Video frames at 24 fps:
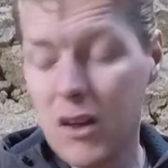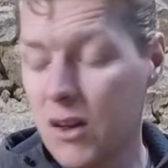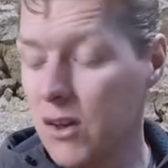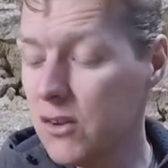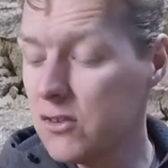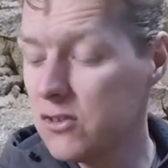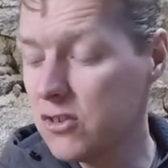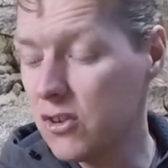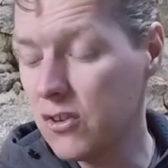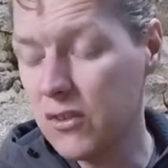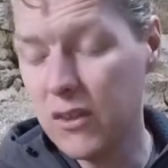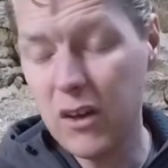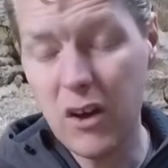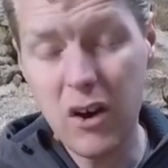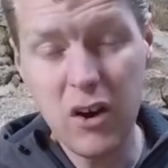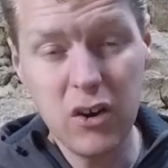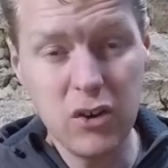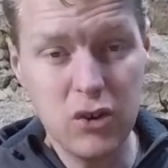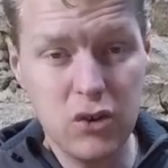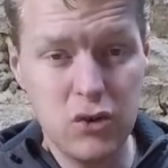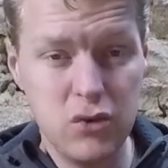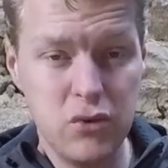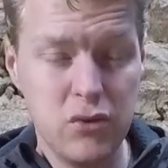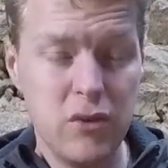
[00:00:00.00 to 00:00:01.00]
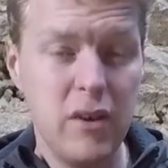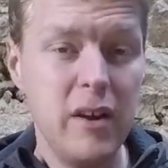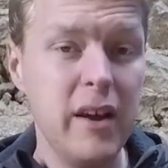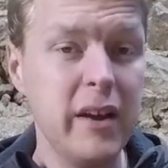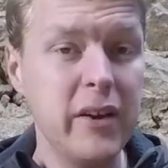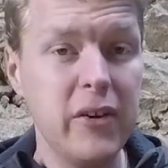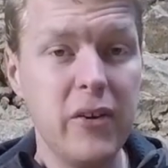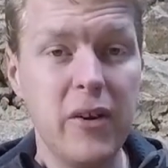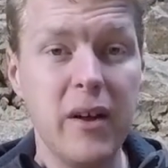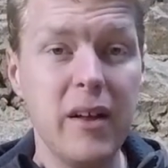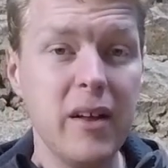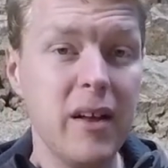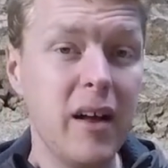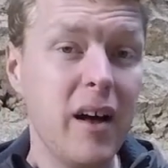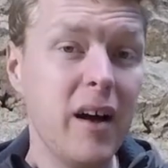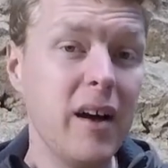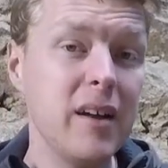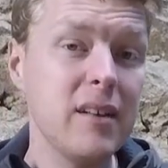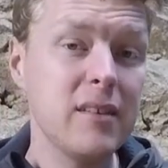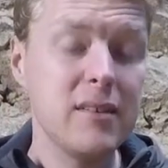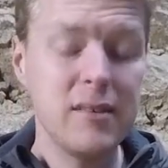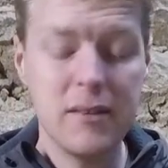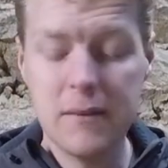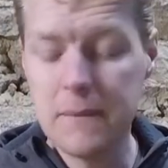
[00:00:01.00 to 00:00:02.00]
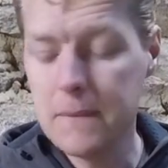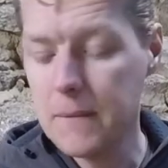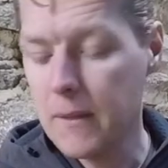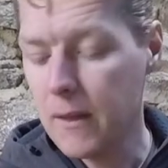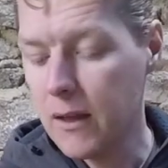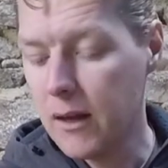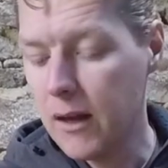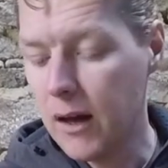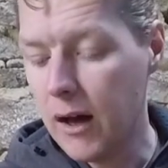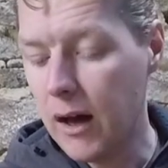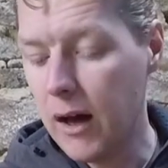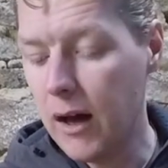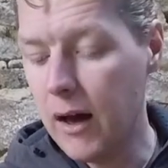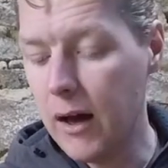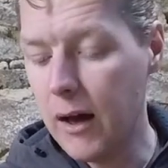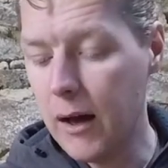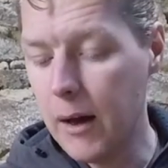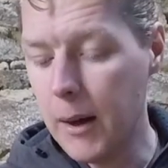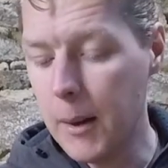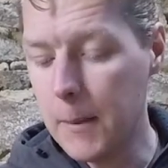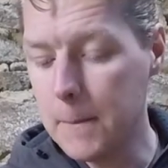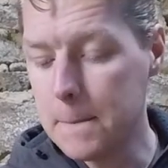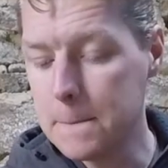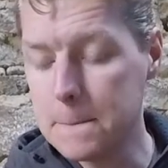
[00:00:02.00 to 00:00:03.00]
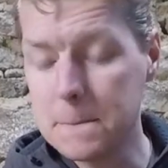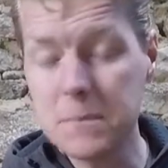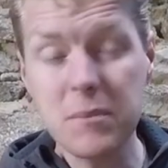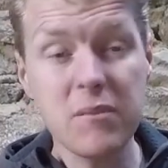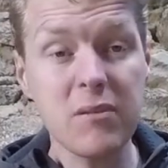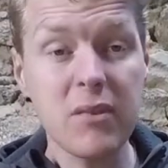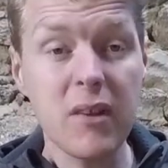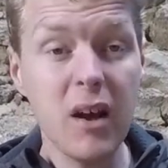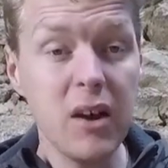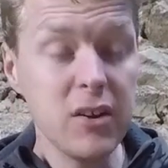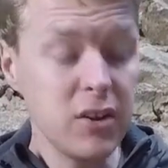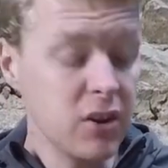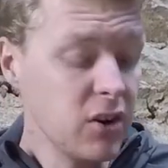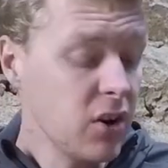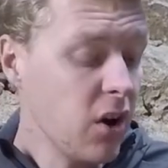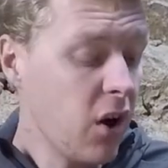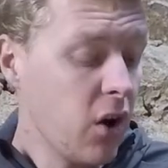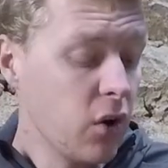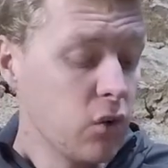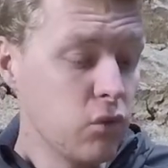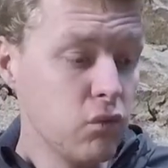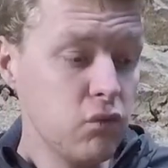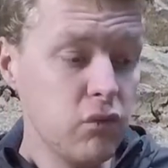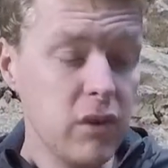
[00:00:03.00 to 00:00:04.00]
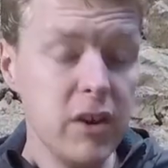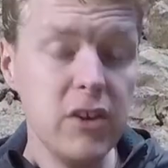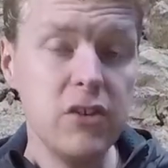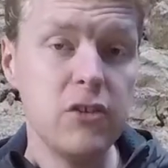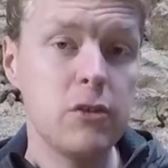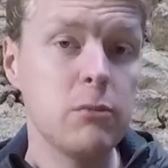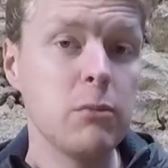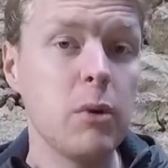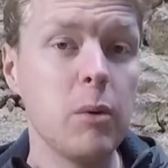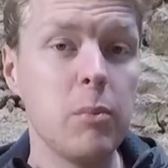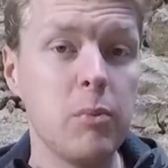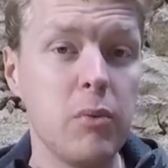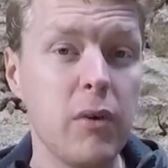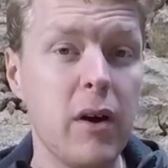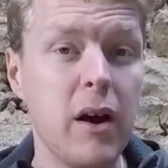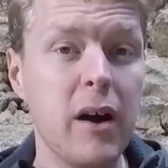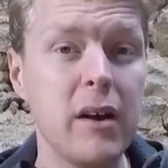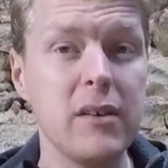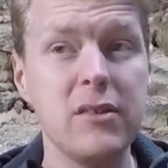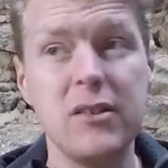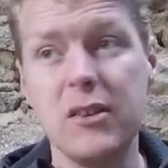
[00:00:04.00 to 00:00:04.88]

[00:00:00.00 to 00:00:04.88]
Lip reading: So they are great lights, at a not unreasonable price.